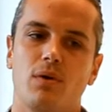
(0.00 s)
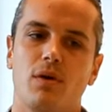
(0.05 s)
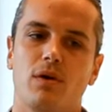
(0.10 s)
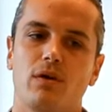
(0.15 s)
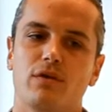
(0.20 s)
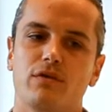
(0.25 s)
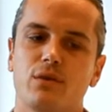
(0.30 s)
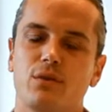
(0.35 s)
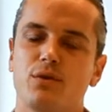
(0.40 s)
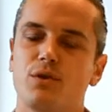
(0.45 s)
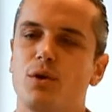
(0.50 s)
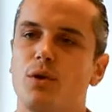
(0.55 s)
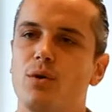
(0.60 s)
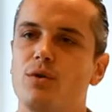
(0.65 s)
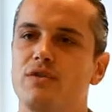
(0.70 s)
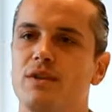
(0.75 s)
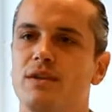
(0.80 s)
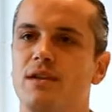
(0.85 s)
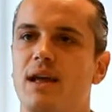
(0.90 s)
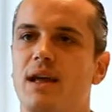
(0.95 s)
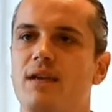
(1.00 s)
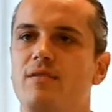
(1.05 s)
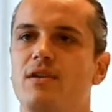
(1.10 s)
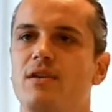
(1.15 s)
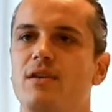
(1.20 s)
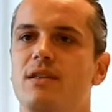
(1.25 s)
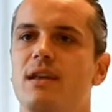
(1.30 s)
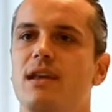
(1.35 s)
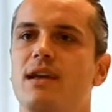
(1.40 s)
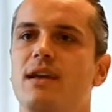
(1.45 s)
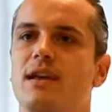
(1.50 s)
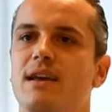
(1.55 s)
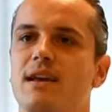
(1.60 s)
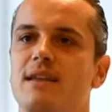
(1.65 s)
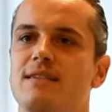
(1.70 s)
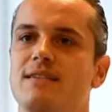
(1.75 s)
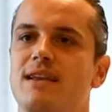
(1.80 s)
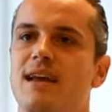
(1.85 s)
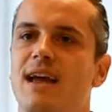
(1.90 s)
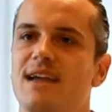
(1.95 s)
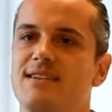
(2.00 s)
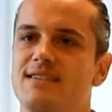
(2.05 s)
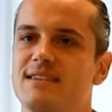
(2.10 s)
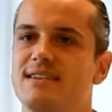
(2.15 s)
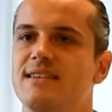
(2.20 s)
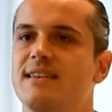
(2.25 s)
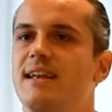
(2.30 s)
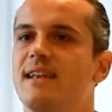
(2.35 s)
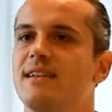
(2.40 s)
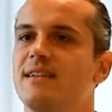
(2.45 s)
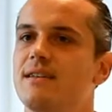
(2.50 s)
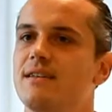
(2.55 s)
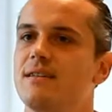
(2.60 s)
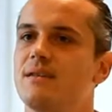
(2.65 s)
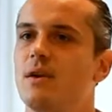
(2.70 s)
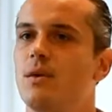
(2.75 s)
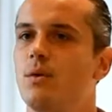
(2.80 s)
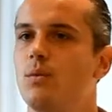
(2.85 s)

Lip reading: also knows that everything is as intended,